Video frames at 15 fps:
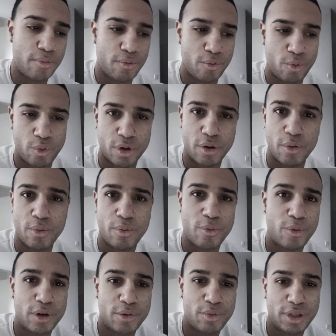
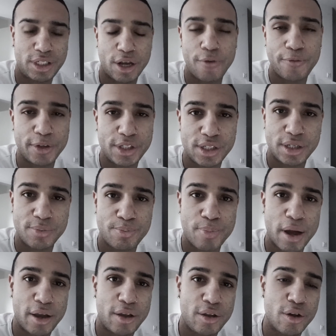we're selfish, and
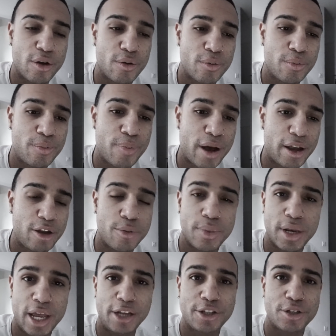by human
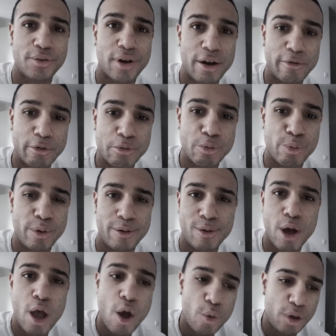nature, right? We
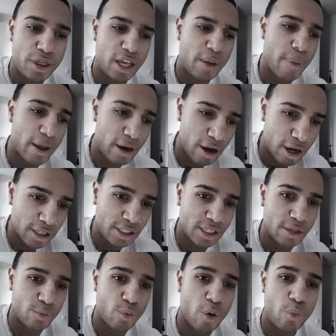think about us
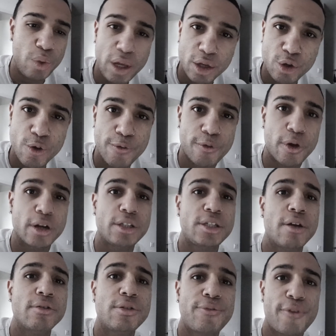and what we can do for
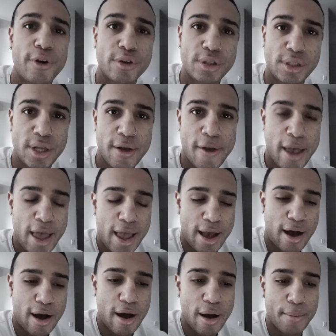ourselves first,
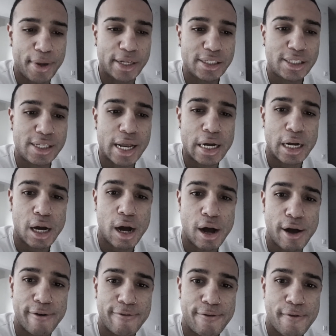instead
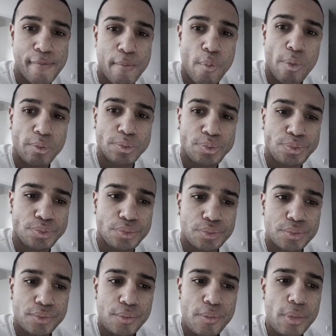of,
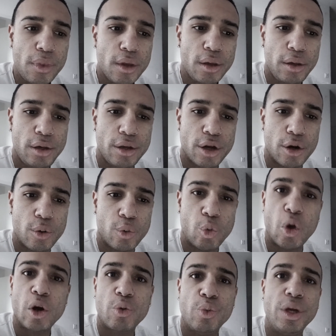
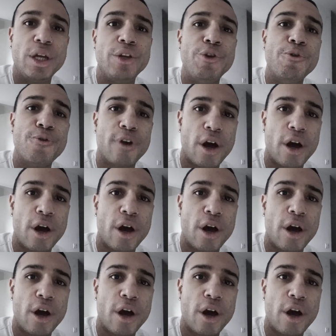what we can do for